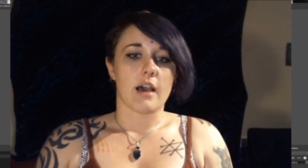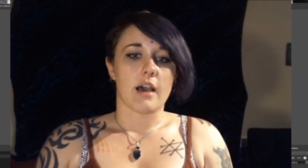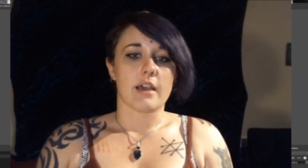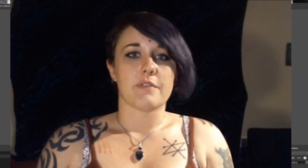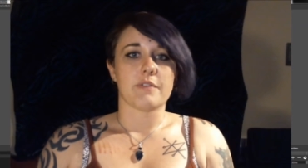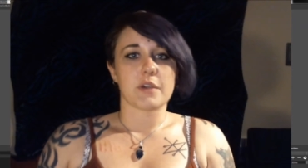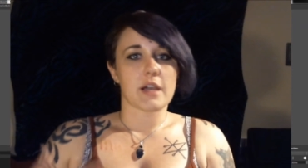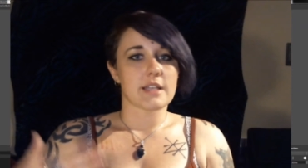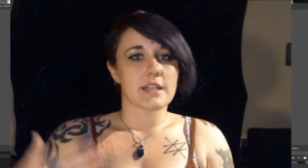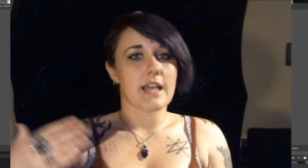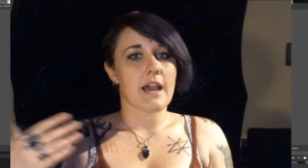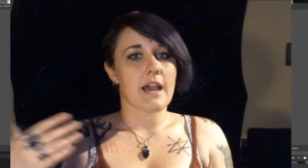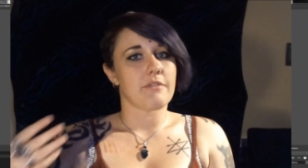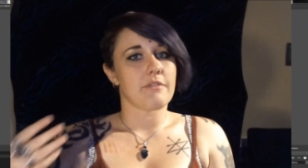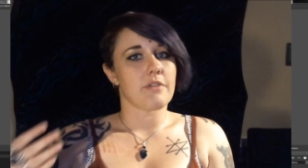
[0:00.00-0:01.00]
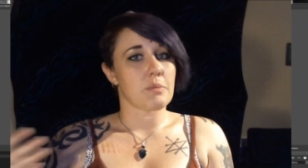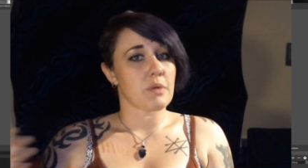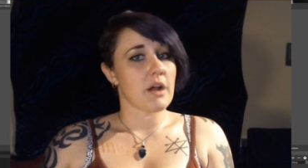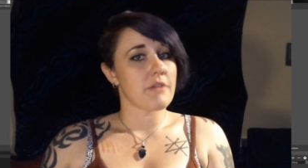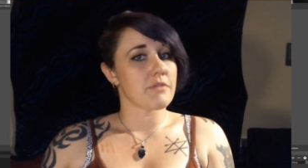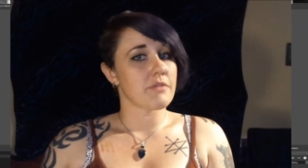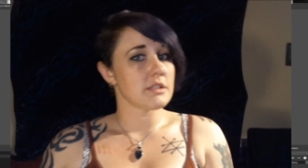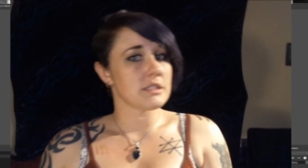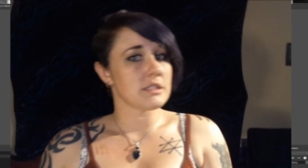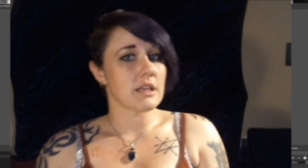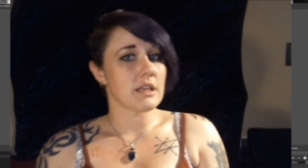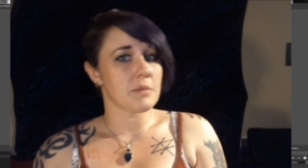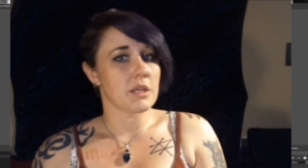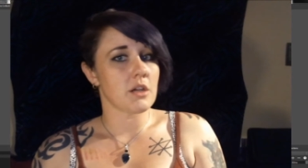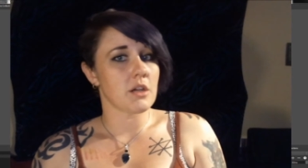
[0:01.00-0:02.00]
If you guys have a preference,
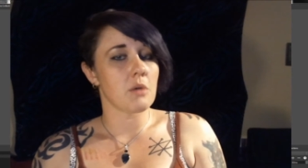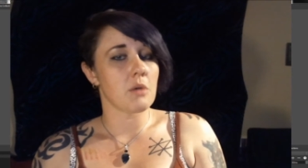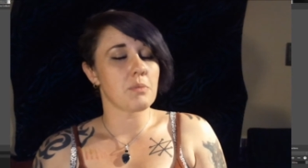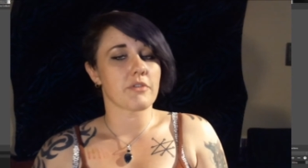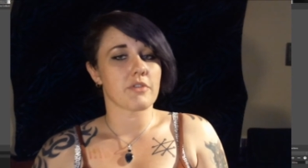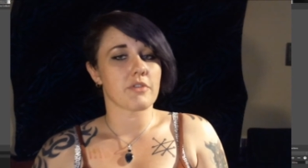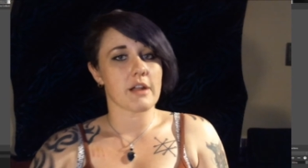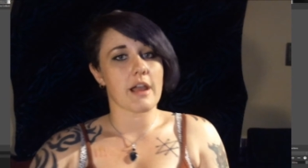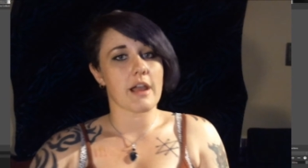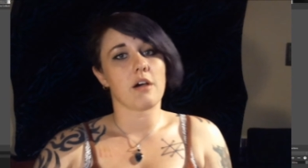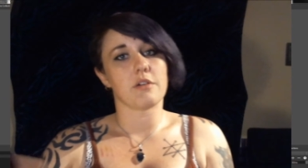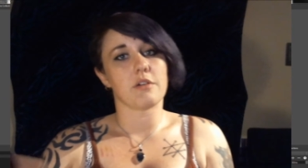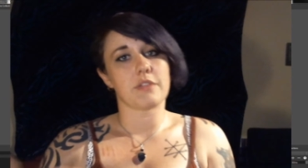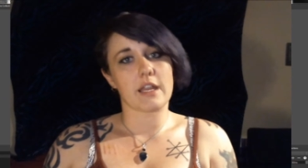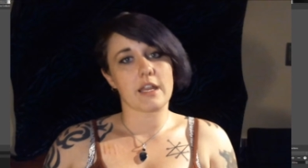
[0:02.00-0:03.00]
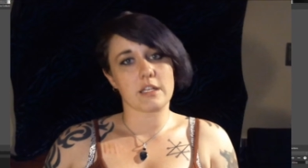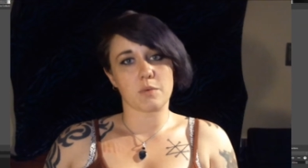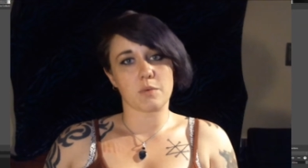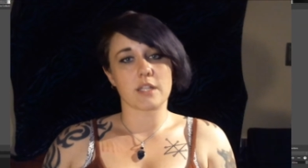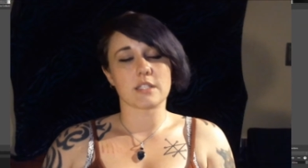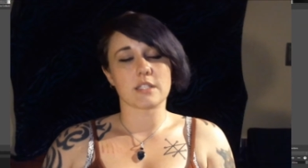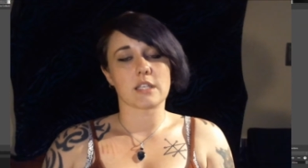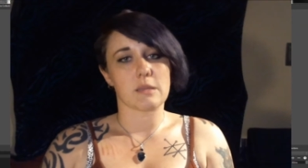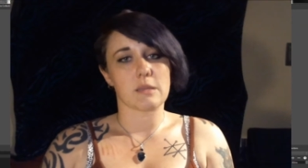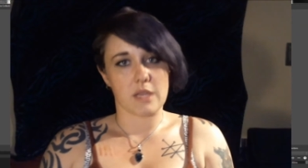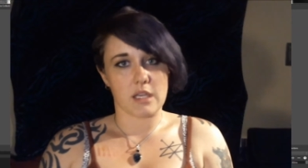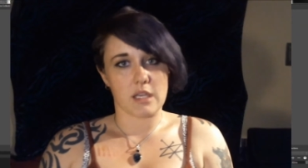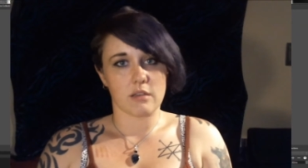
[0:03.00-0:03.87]
let me know, but for now, that is what it's going to be,